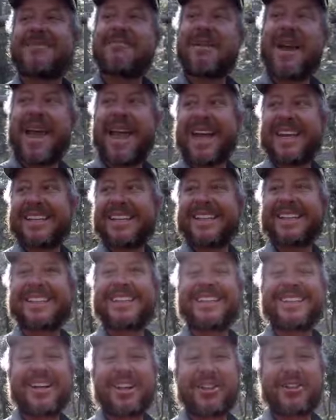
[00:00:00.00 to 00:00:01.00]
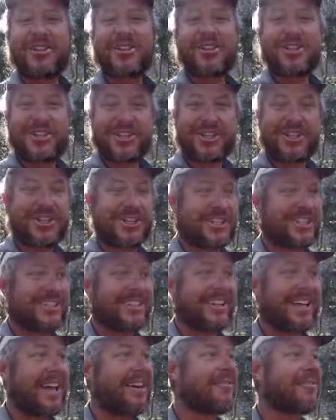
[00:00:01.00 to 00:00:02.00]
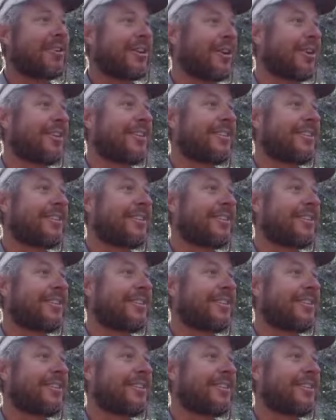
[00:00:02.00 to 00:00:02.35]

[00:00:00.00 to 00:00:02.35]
man in another shirt, ever